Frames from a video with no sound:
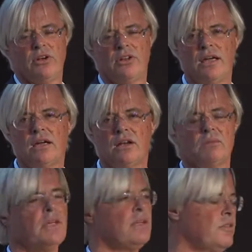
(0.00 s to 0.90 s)
an
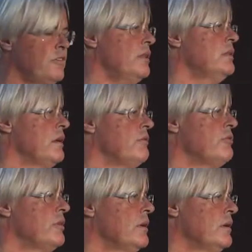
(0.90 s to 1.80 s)
economic incentive
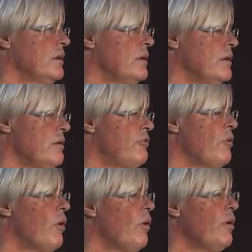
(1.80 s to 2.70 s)

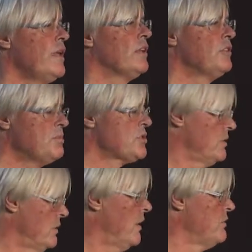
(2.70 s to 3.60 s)
for early
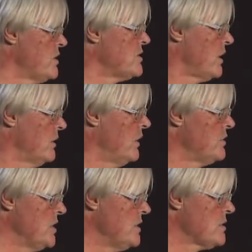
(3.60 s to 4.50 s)
adoption of these
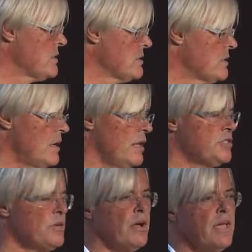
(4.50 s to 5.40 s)
technologies. And
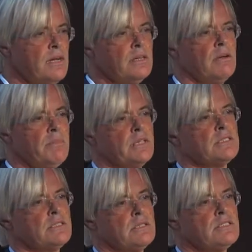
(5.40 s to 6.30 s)
so
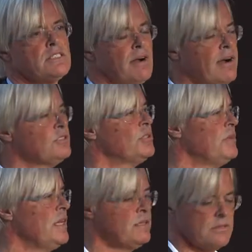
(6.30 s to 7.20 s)
economics start to
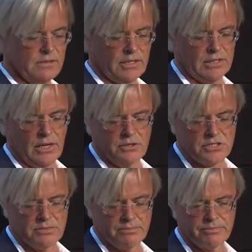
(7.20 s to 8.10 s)
meet
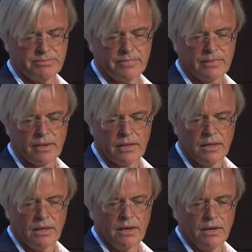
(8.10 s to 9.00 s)
technology.
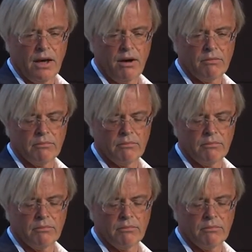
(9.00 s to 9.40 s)
Now,